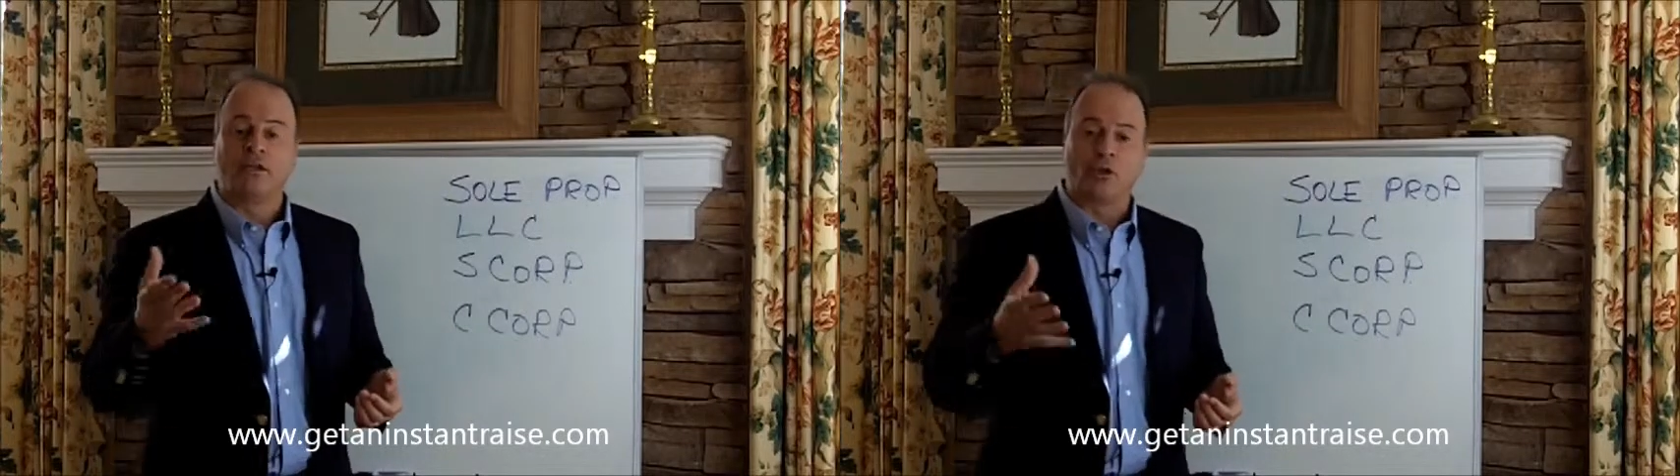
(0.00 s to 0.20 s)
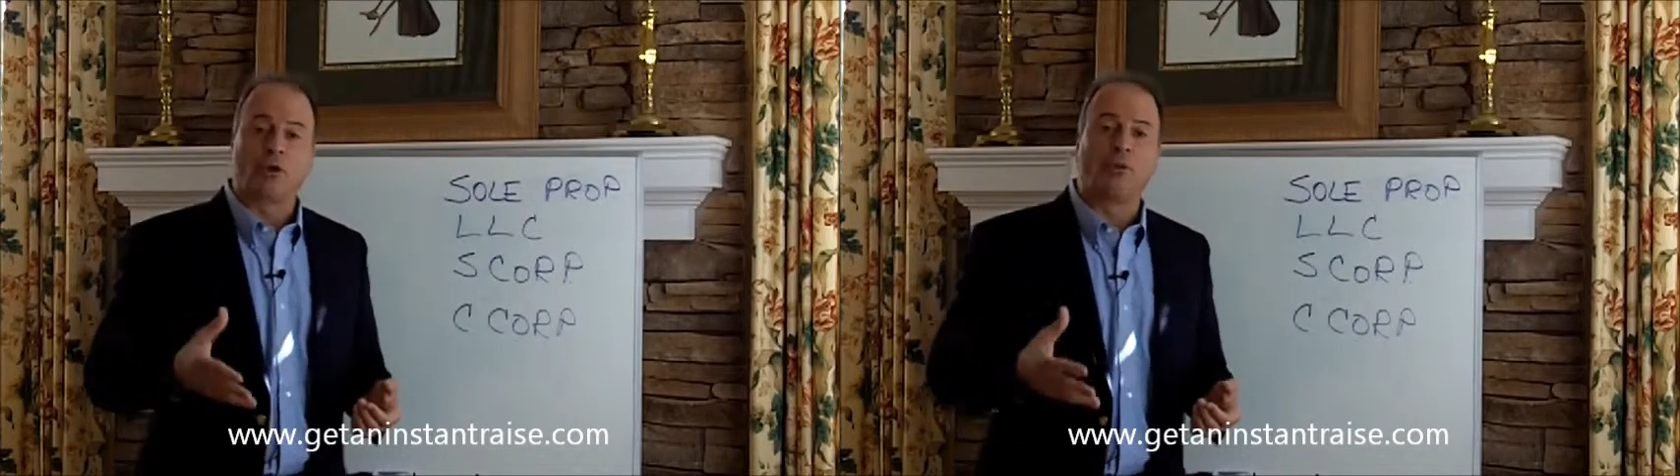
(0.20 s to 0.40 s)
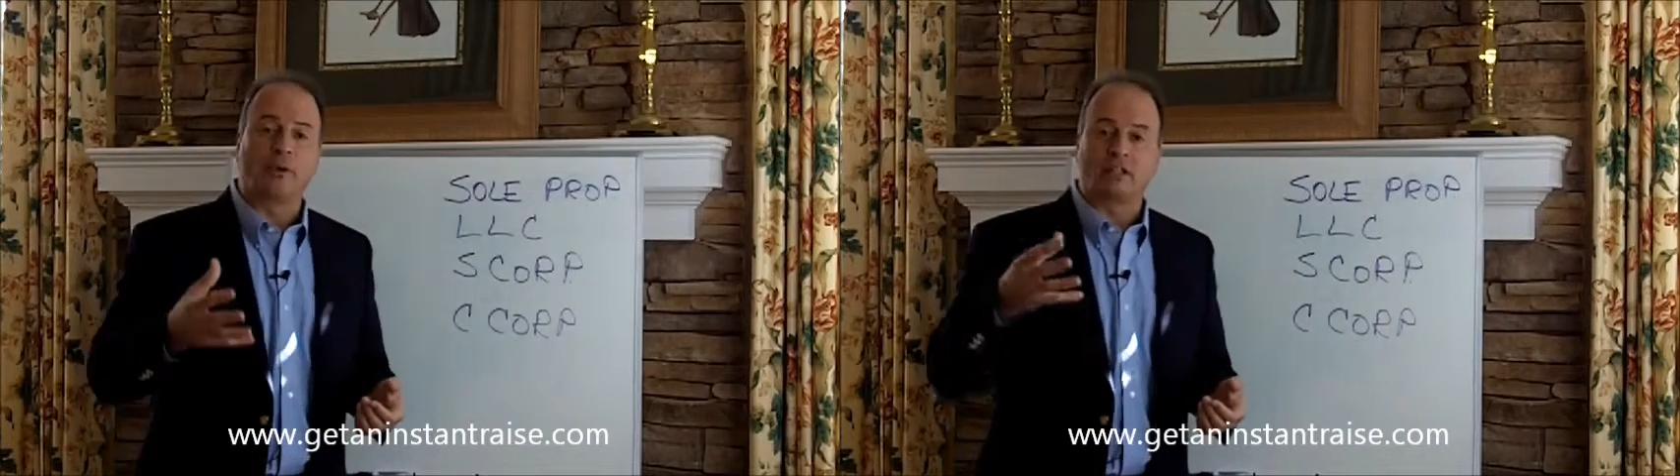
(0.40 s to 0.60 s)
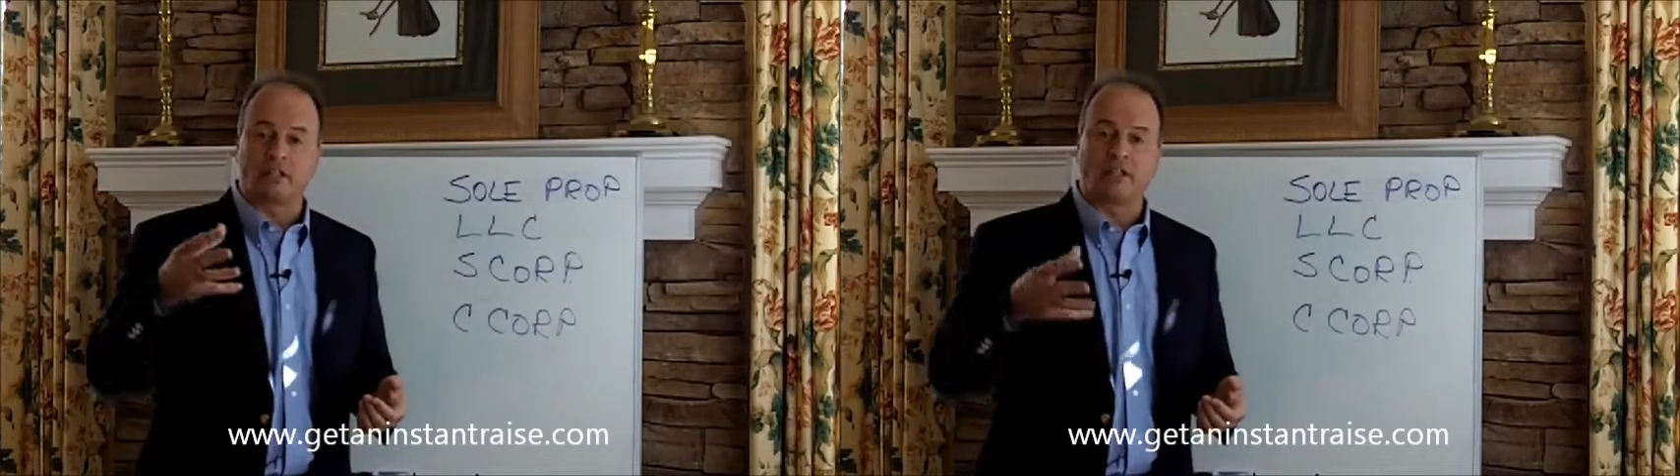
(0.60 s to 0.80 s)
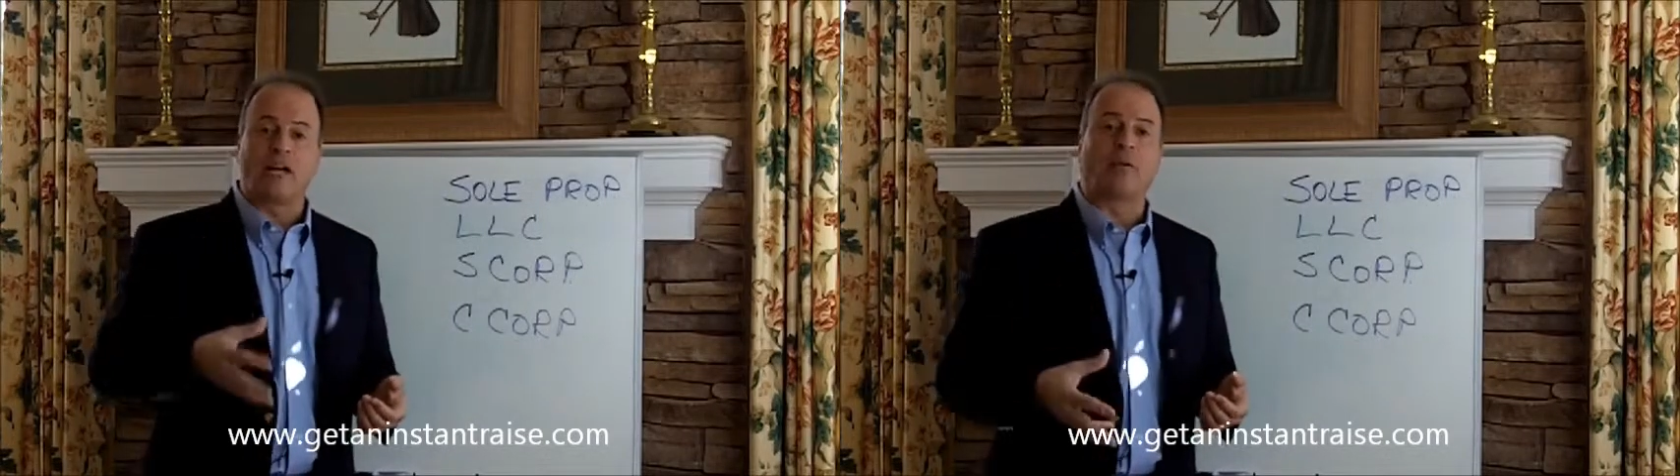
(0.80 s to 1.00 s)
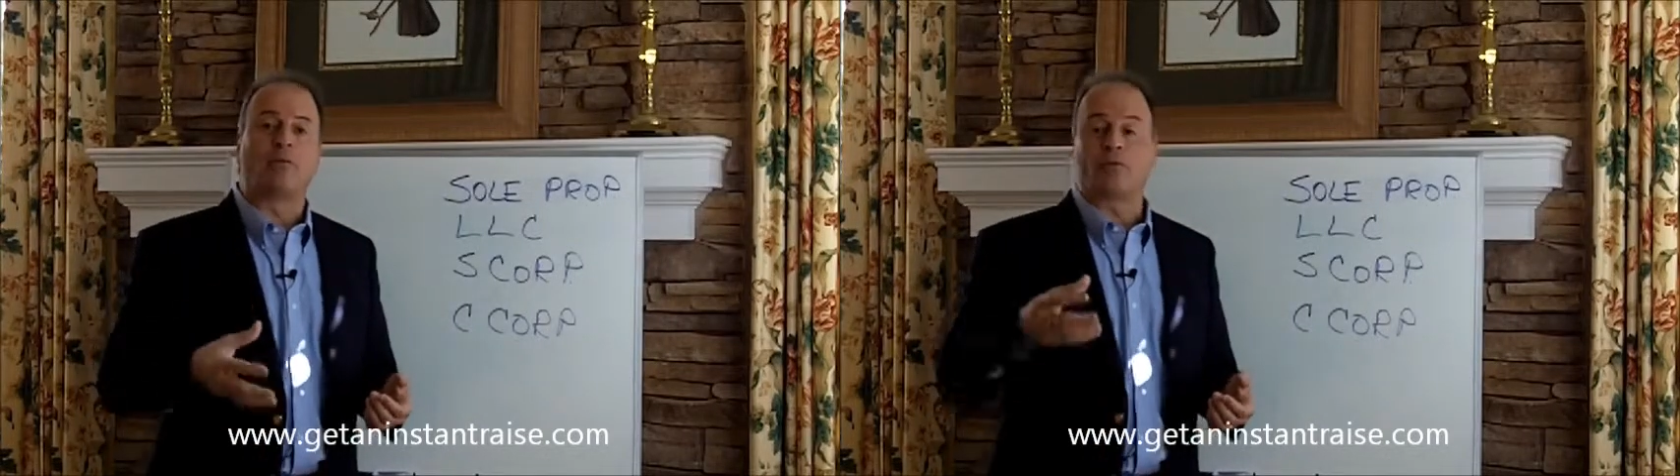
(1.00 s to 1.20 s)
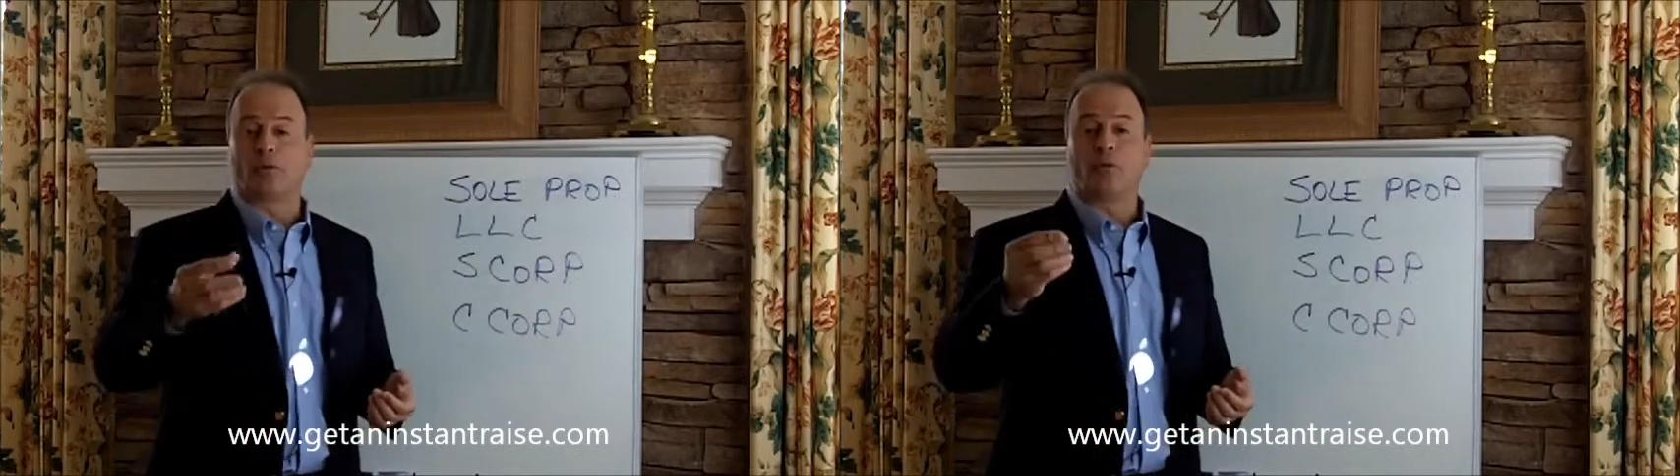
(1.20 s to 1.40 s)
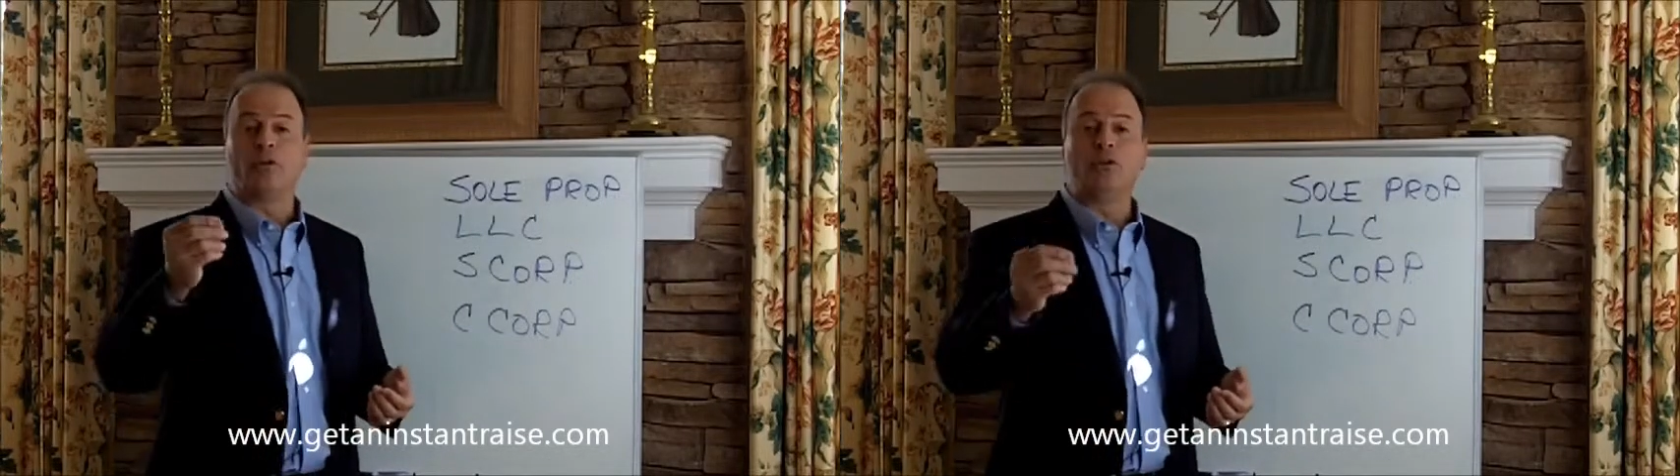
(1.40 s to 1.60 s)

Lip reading: The corporation is liable for them.